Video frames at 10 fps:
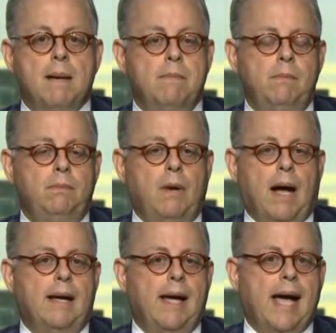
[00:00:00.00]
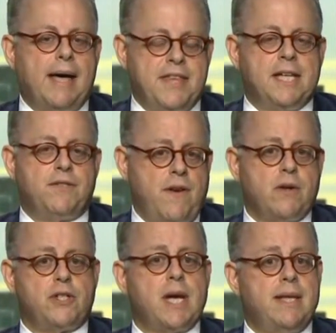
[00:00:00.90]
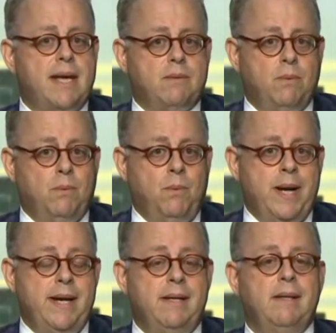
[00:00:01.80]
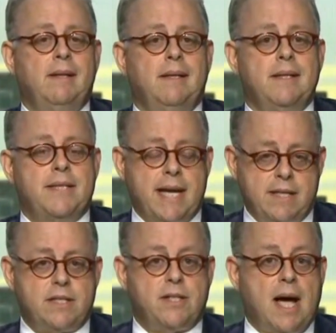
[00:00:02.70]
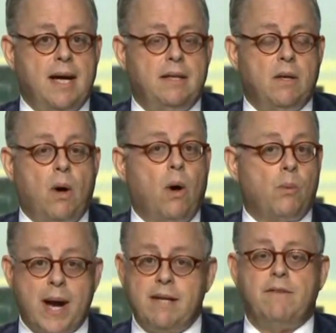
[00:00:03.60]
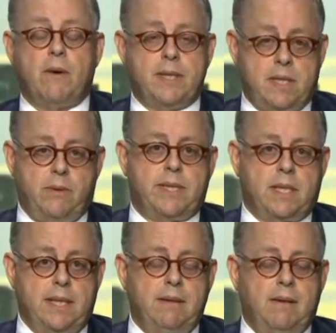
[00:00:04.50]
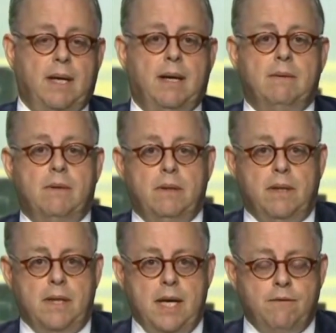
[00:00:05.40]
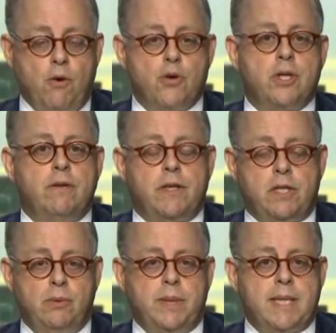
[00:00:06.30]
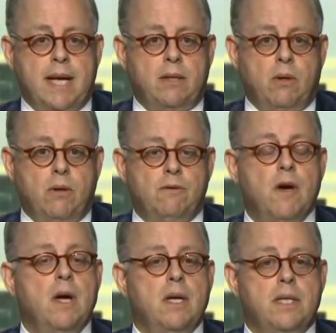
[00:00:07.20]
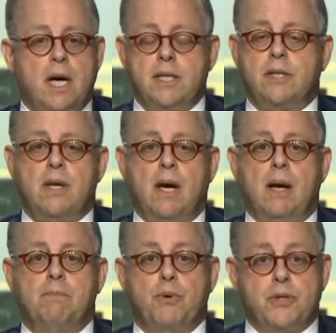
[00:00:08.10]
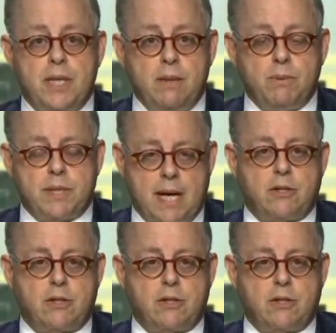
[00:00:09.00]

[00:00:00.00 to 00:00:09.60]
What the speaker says: I think it's fair to say that we take this sign already very seriously. The inversion of the 2 and 10 curve does precede